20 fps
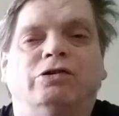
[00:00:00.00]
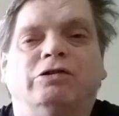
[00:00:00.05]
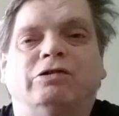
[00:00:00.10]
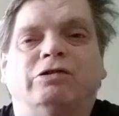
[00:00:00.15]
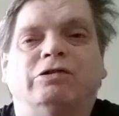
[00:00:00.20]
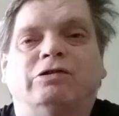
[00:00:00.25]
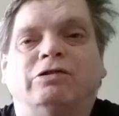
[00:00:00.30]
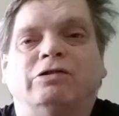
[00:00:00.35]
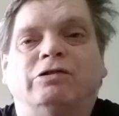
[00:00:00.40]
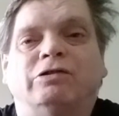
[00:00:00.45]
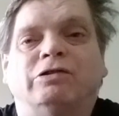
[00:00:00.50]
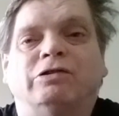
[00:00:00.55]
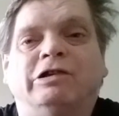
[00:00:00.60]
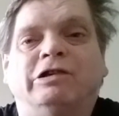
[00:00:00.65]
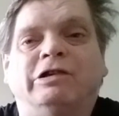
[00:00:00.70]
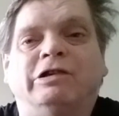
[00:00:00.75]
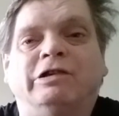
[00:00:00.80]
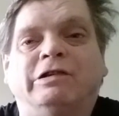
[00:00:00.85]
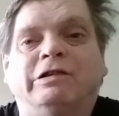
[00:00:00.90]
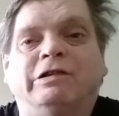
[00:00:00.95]
Sunday
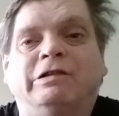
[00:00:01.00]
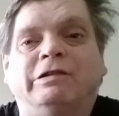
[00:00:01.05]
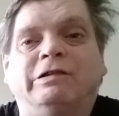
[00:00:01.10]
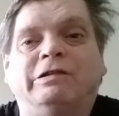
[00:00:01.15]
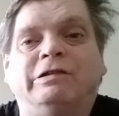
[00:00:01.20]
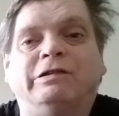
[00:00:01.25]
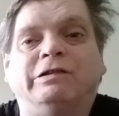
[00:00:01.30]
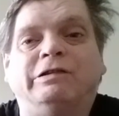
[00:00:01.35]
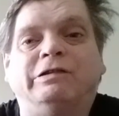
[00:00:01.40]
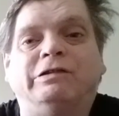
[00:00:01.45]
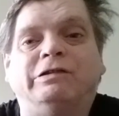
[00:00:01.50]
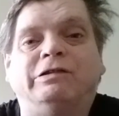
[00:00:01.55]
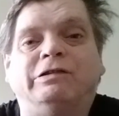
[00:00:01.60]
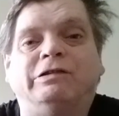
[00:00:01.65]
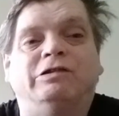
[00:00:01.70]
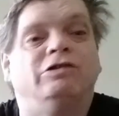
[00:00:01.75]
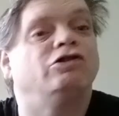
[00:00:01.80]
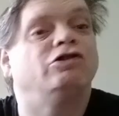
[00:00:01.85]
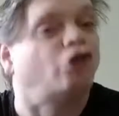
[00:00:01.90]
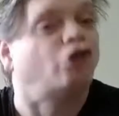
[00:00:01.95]
evening,
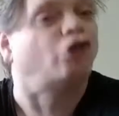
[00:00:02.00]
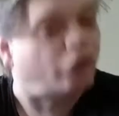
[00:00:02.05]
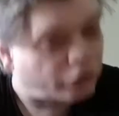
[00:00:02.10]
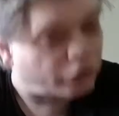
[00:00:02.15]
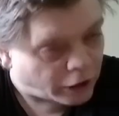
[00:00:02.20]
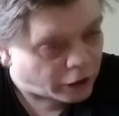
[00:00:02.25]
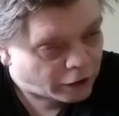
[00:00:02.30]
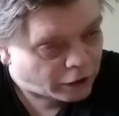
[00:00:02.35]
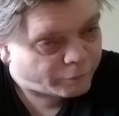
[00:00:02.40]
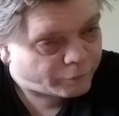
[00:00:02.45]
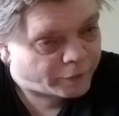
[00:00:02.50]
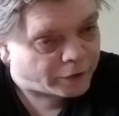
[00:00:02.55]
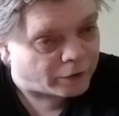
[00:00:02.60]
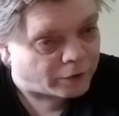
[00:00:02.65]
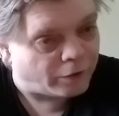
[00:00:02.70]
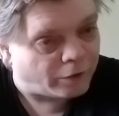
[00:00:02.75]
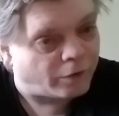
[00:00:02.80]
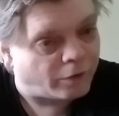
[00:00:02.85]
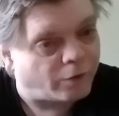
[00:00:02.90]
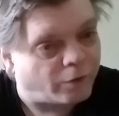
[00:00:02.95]
5
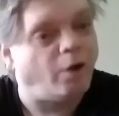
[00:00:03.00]
p.m.